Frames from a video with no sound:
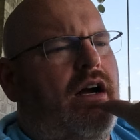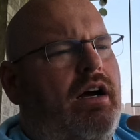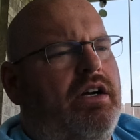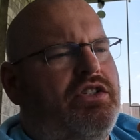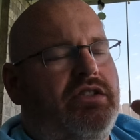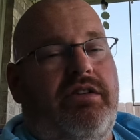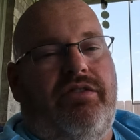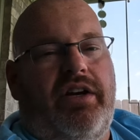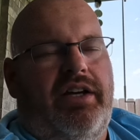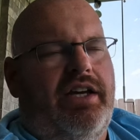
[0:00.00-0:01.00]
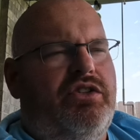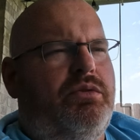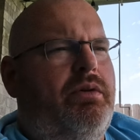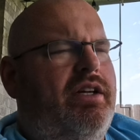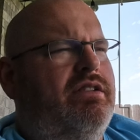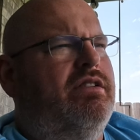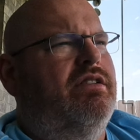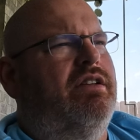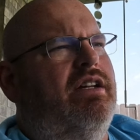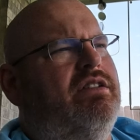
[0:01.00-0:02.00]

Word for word: uh, just in very dangerous places, and